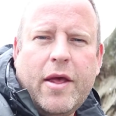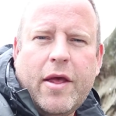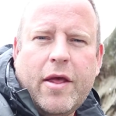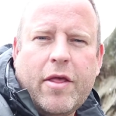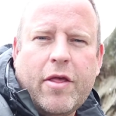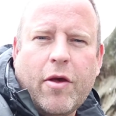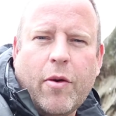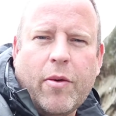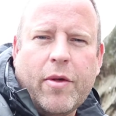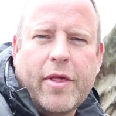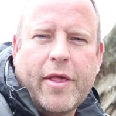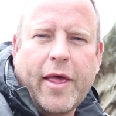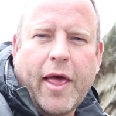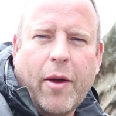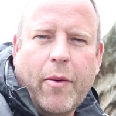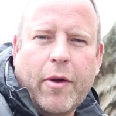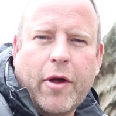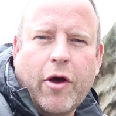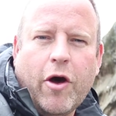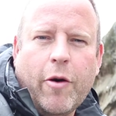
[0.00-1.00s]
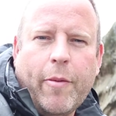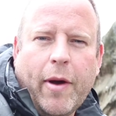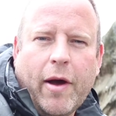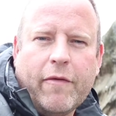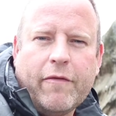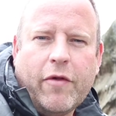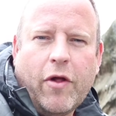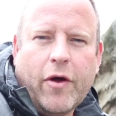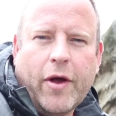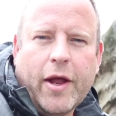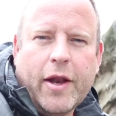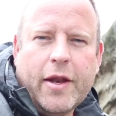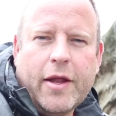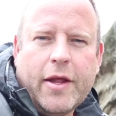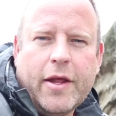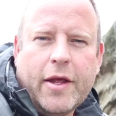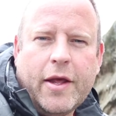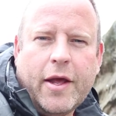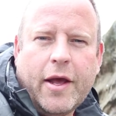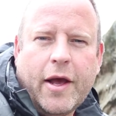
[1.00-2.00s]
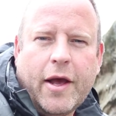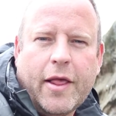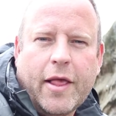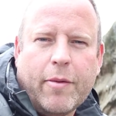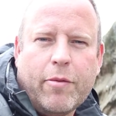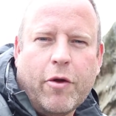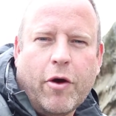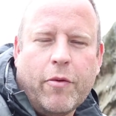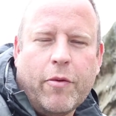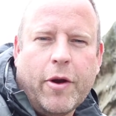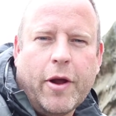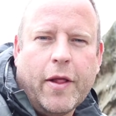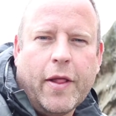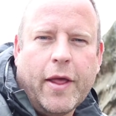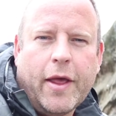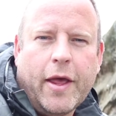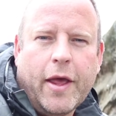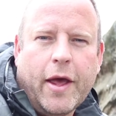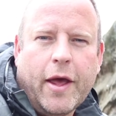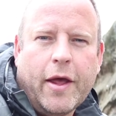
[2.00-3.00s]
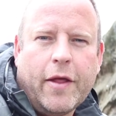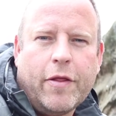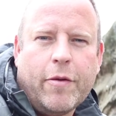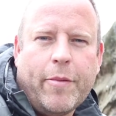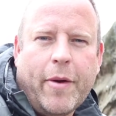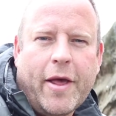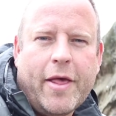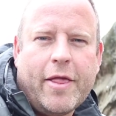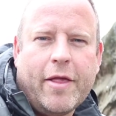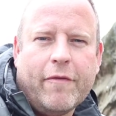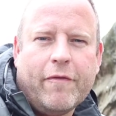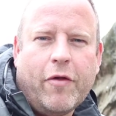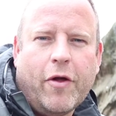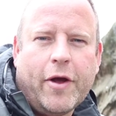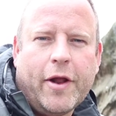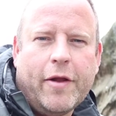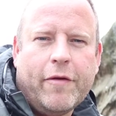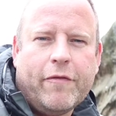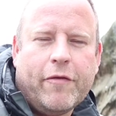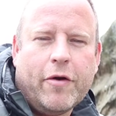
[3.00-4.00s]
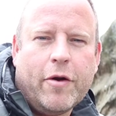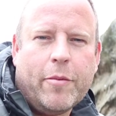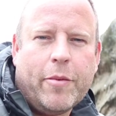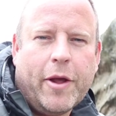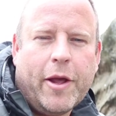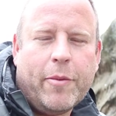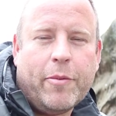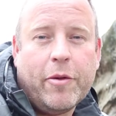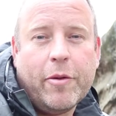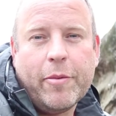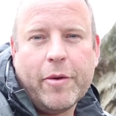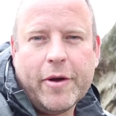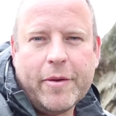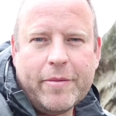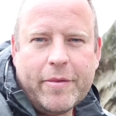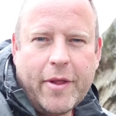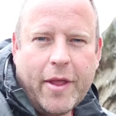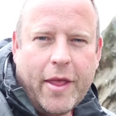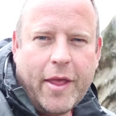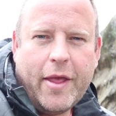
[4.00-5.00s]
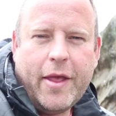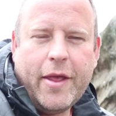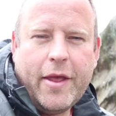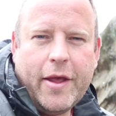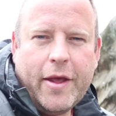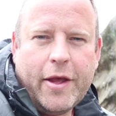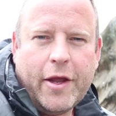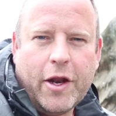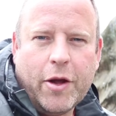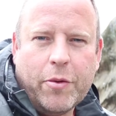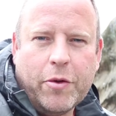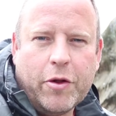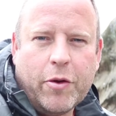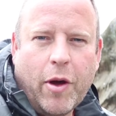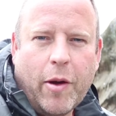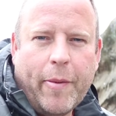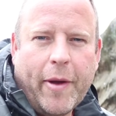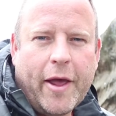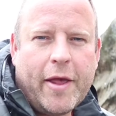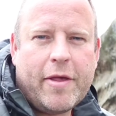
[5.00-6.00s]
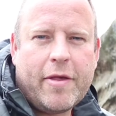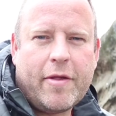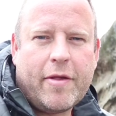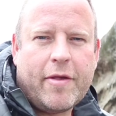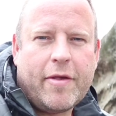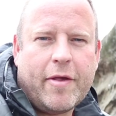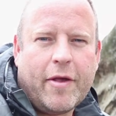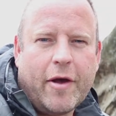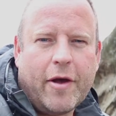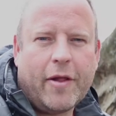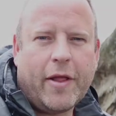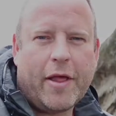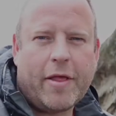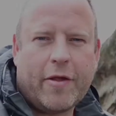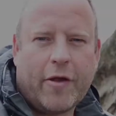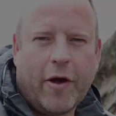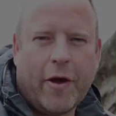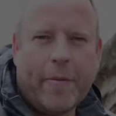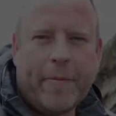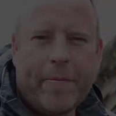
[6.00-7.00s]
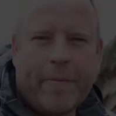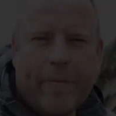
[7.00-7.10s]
so we'll see how we go about vlogging, because I'm not really the best at vlogging in front of people, but you know, we'll do our best. So let's go.